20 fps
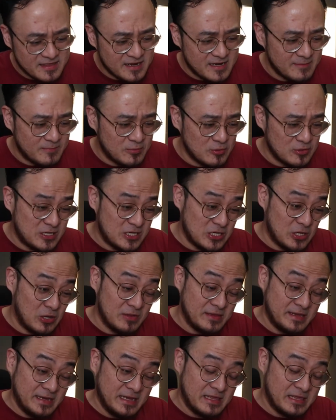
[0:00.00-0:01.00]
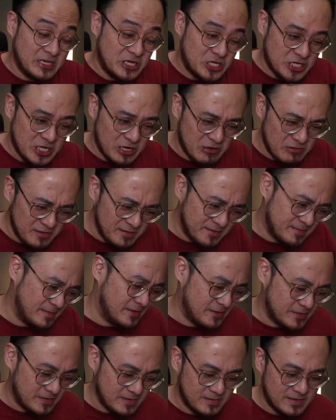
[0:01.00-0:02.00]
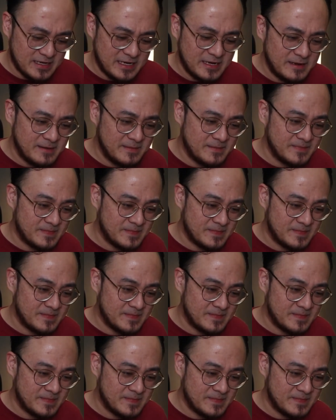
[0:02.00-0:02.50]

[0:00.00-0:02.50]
then he puts salt in the shell. Okay.